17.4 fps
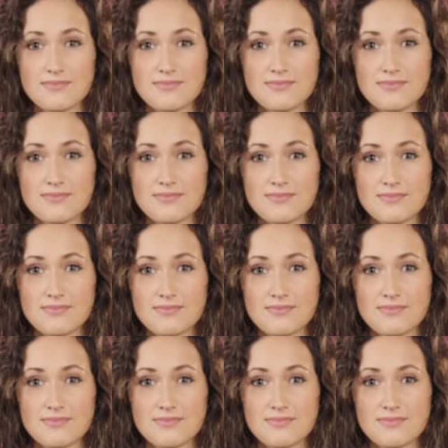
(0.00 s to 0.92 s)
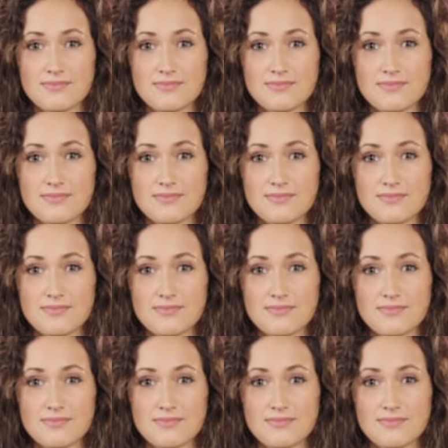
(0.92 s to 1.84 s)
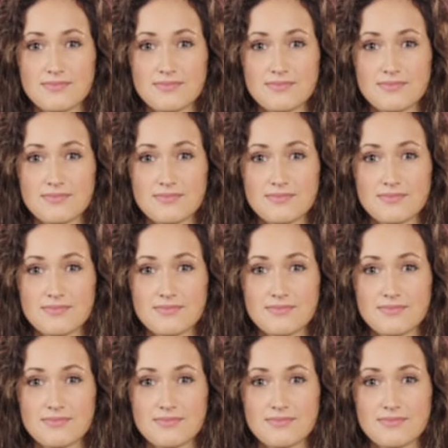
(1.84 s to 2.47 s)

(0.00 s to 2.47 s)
The person shown says nothing.